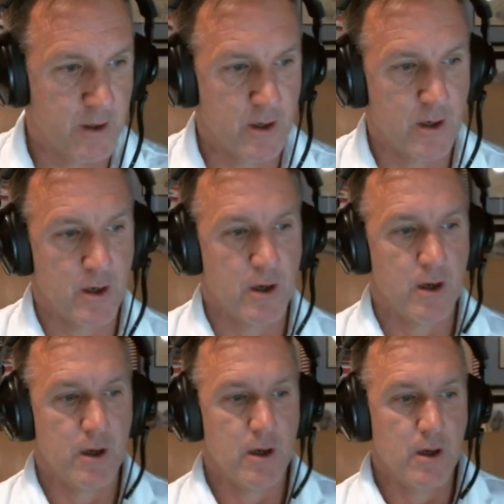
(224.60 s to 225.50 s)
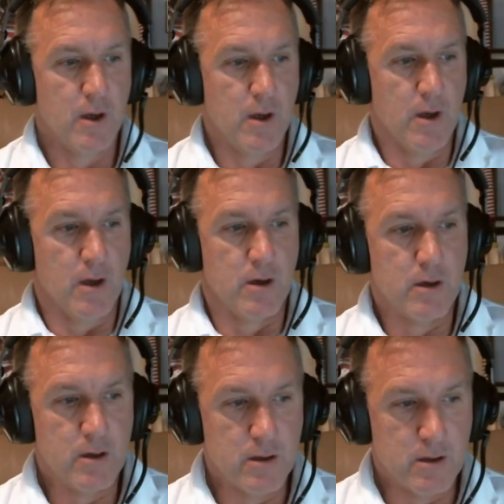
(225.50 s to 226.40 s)

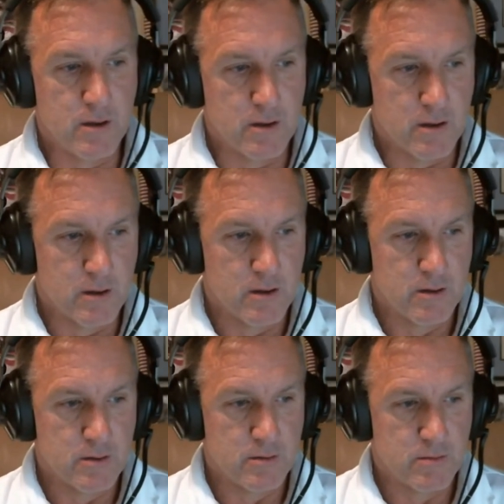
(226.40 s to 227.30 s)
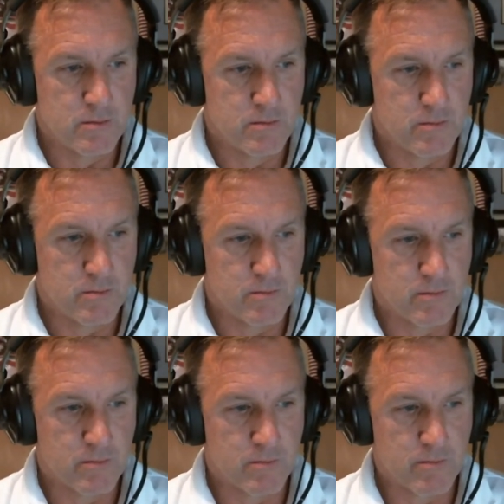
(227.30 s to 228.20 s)

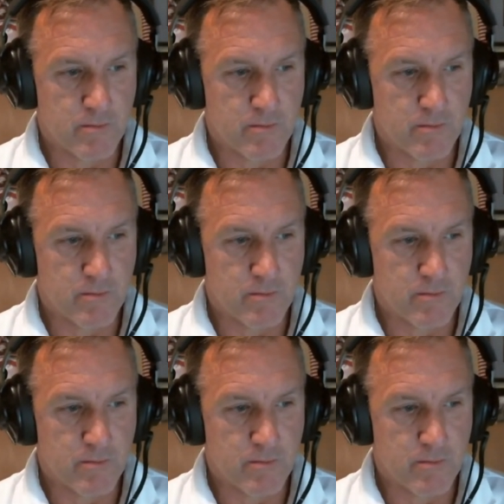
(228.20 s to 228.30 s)
Nothing is said.